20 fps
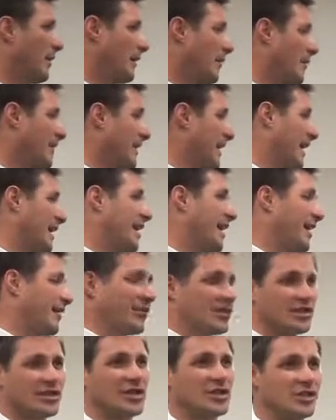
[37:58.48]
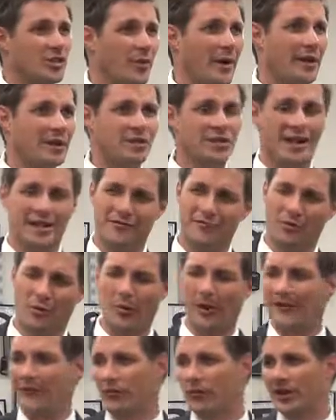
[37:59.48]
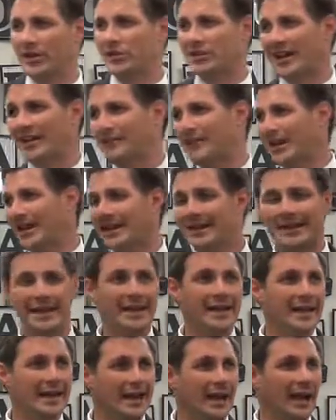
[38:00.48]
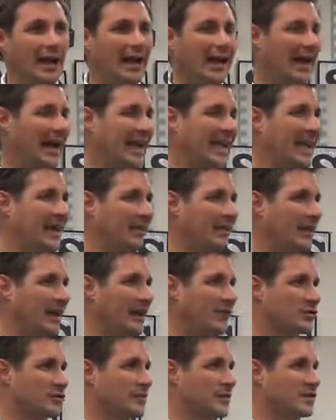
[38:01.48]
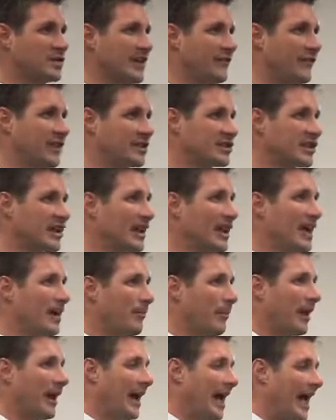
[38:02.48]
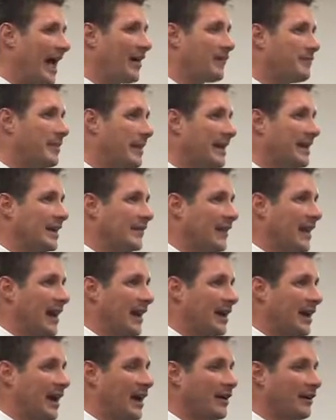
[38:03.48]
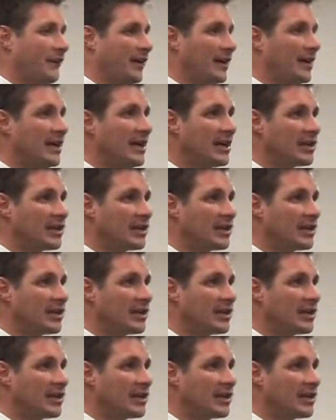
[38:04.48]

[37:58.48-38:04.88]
when I'm in that kind of a situation. I, for whatever reason, I've been, I, I can't think of specifics, but I have been in that kind of a